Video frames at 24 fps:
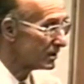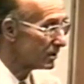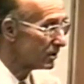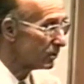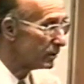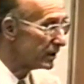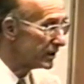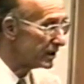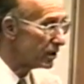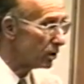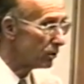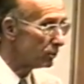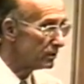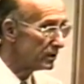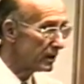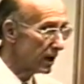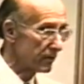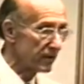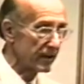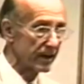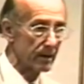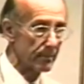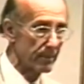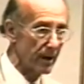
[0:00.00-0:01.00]
We know
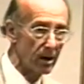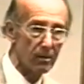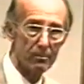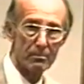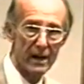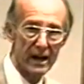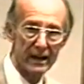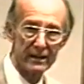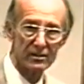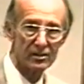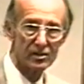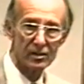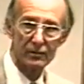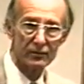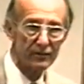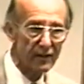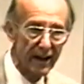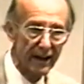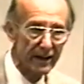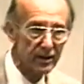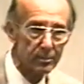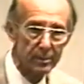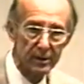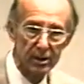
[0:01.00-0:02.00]
nothing about matters of
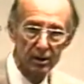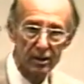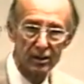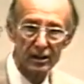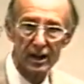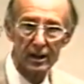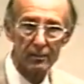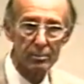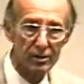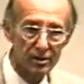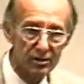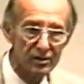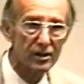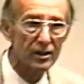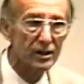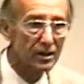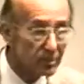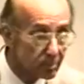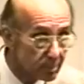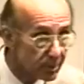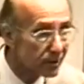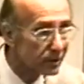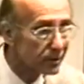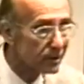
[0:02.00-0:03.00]
fact beyond our present
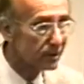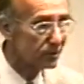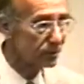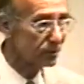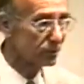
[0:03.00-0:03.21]
experience.